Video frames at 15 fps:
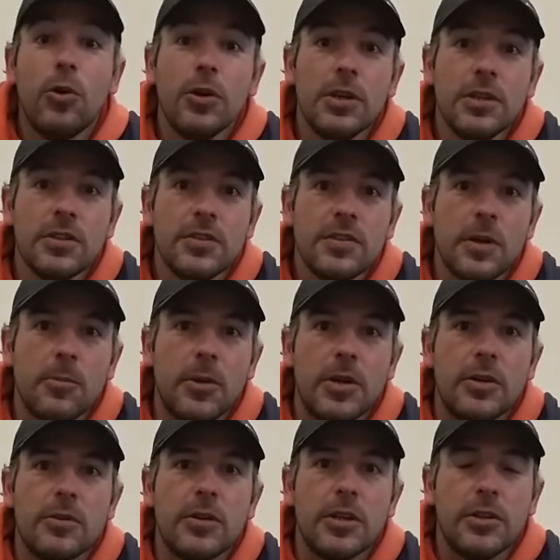In the
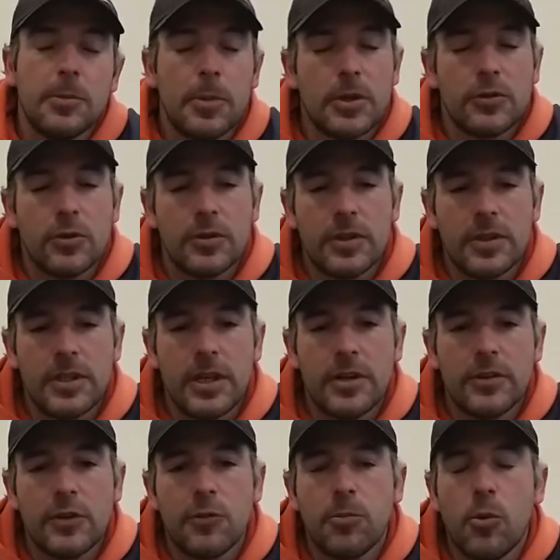summer, it depends on the
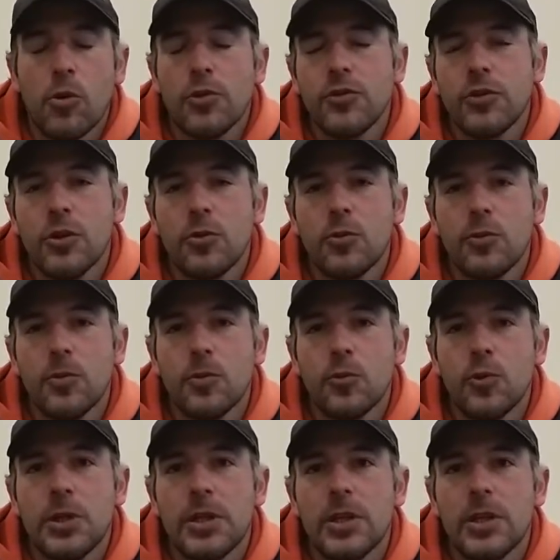area of Portugal, we